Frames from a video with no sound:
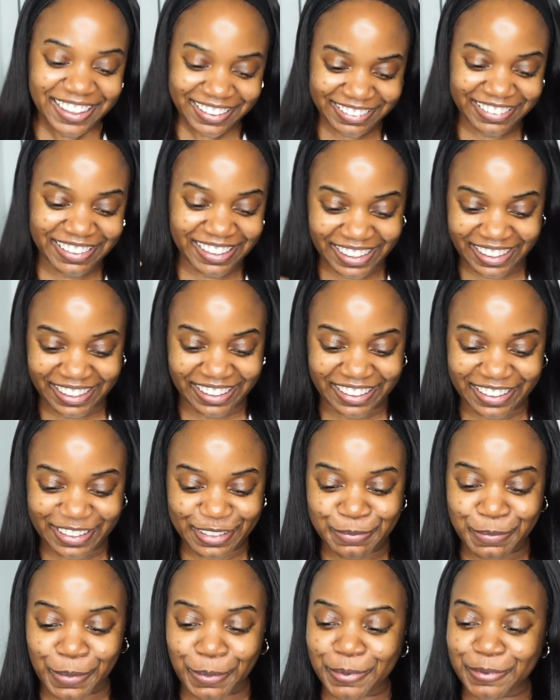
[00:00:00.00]
Yeah,
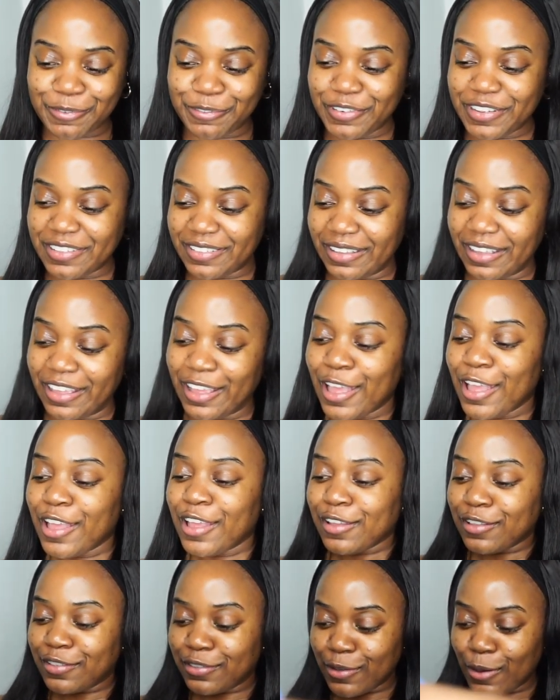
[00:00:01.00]
it's proper freezing.
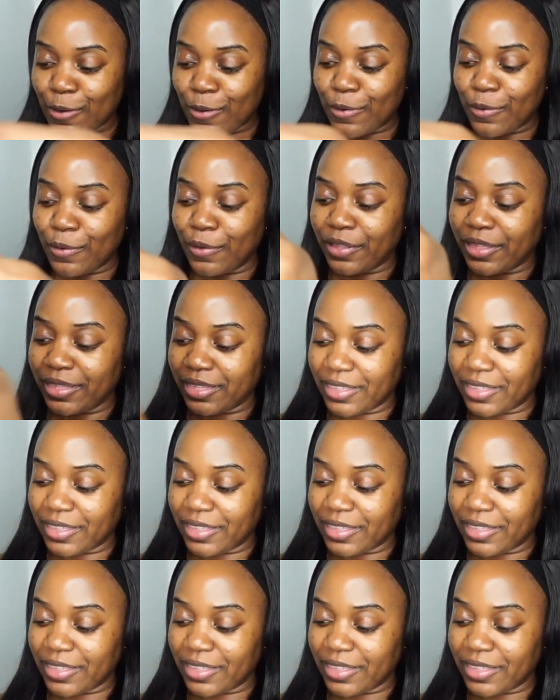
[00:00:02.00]
So